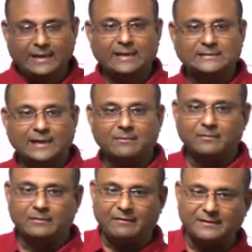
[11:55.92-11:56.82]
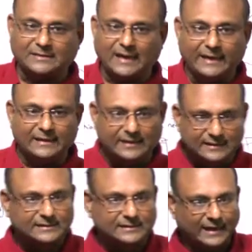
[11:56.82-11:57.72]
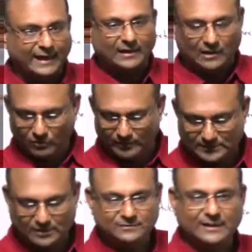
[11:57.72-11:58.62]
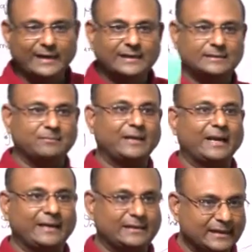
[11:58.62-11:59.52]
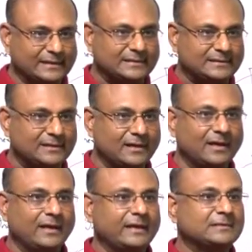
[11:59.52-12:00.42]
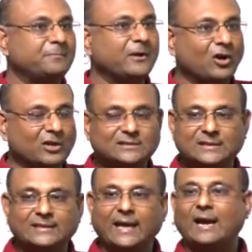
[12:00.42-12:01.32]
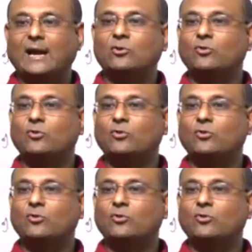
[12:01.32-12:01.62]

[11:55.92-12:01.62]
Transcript: reason that we study this right now instead of studying something like this is because this guy can't do